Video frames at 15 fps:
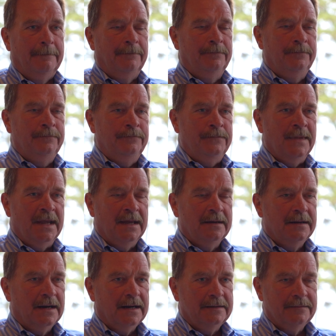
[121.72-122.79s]

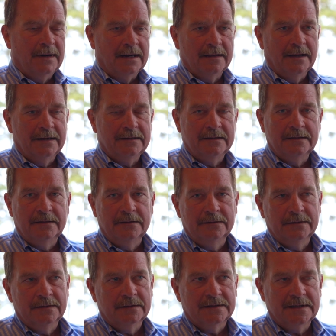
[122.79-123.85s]
And I like to
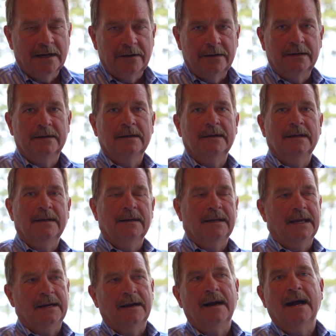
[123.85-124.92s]
sauna
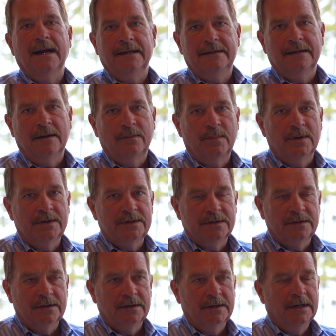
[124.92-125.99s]
at a high
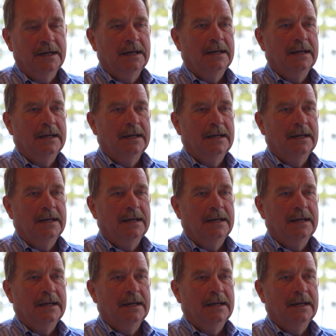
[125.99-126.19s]
temperature.